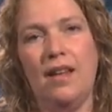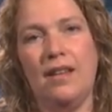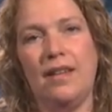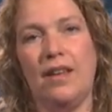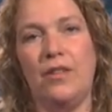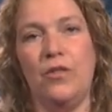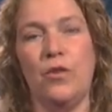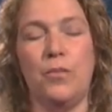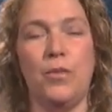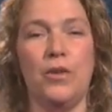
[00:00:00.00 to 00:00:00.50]

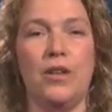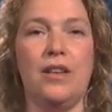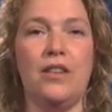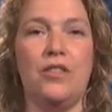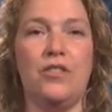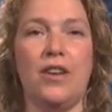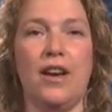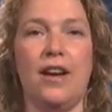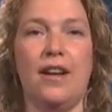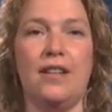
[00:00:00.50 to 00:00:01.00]
Then you're put in a
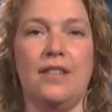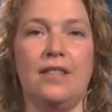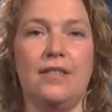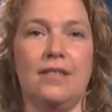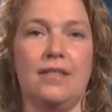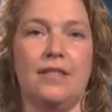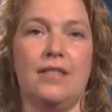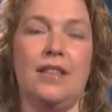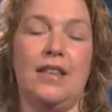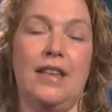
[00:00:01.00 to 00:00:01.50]
chair,
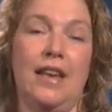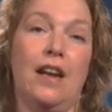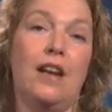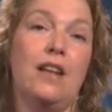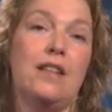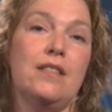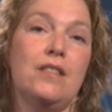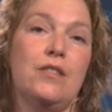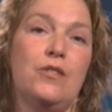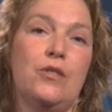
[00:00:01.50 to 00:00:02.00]
the needle
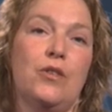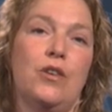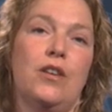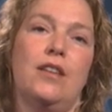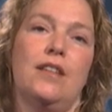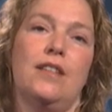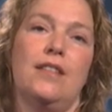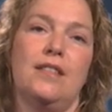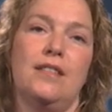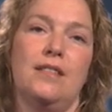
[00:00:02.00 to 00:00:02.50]
is
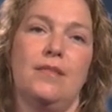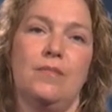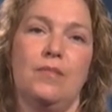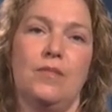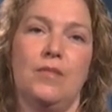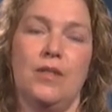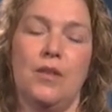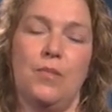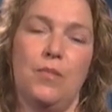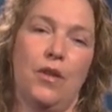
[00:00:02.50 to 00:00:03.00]
inserted,
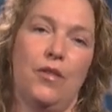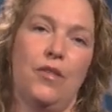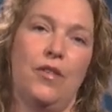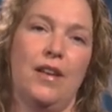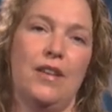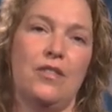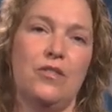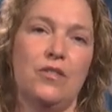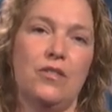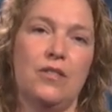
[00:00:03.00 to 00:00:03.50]
the blood
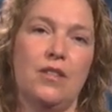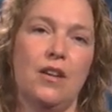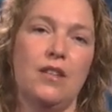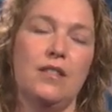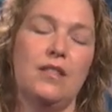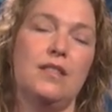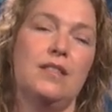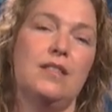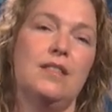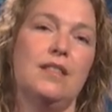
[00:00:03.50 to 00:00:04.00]
donation
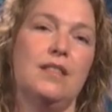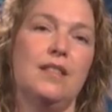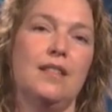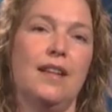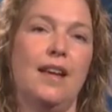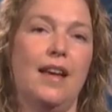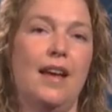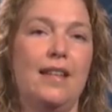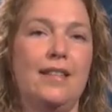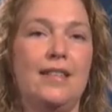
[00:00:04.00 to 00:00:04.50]
starts.
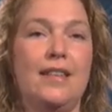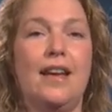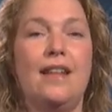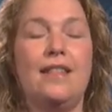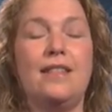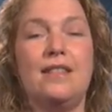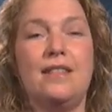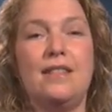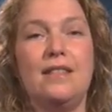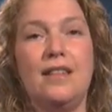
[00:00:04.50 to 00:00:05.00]
At the
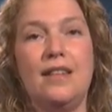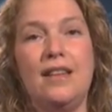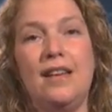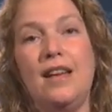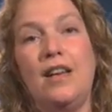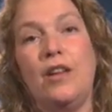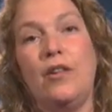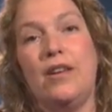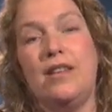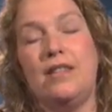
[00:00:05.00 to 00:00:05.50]
end, the
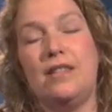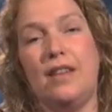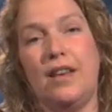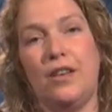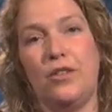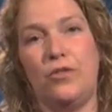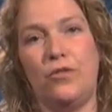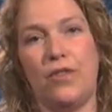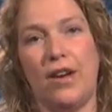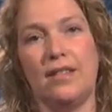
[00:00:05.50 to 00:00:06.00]
needle is
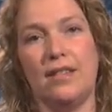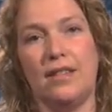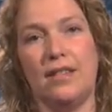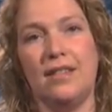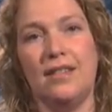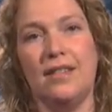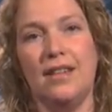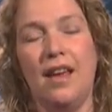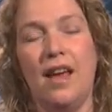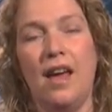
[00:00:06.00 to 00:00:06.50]
extracted.
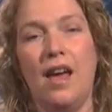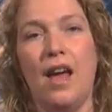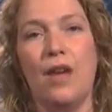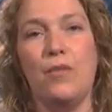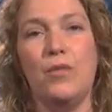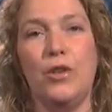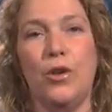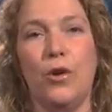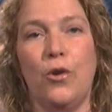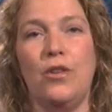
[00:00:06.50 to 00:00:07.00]

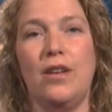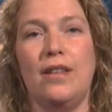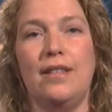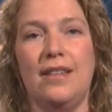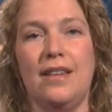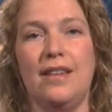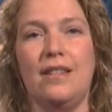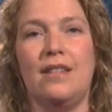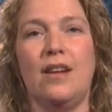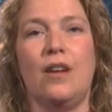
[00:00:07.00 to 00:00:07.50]
And we know that
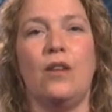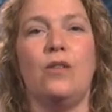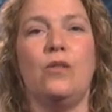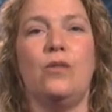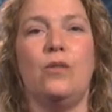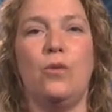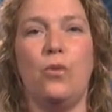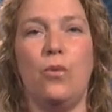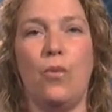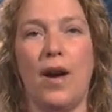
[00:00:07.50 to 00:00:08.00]
these are
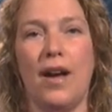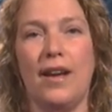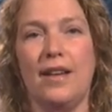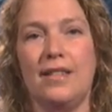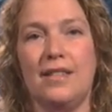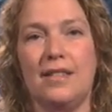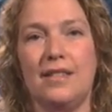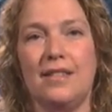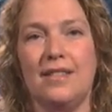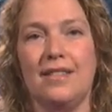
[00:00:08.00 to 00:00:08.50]

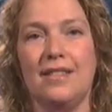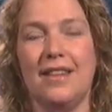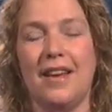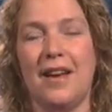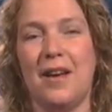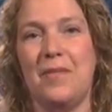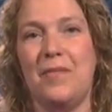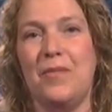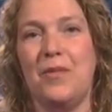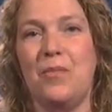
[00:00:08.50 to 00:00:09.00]
quite,
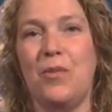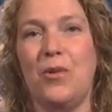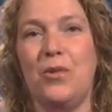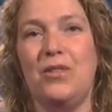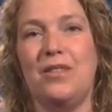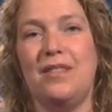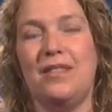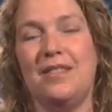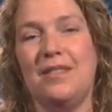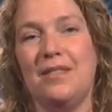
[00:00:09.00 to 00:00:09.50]
yeah, the
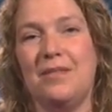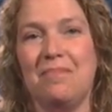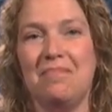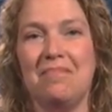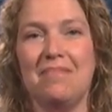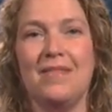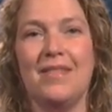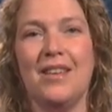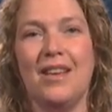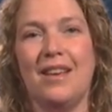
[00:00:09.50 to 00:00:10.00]
most
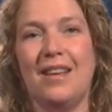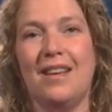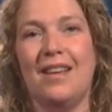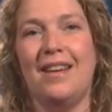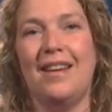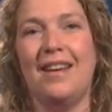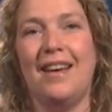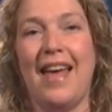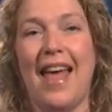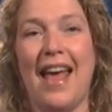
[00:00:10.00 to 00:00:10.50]

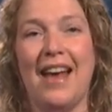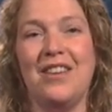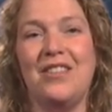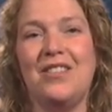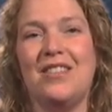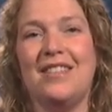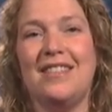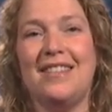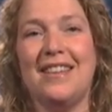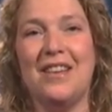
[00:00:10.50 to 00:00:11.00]
uh,
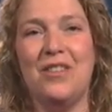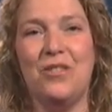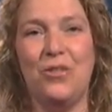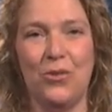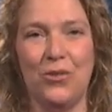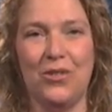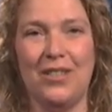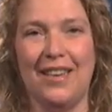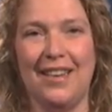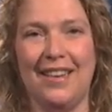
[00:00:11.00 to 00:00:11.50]
anxious
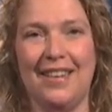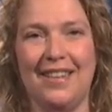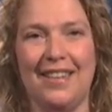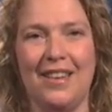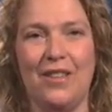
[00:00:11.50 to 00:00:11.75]
inducing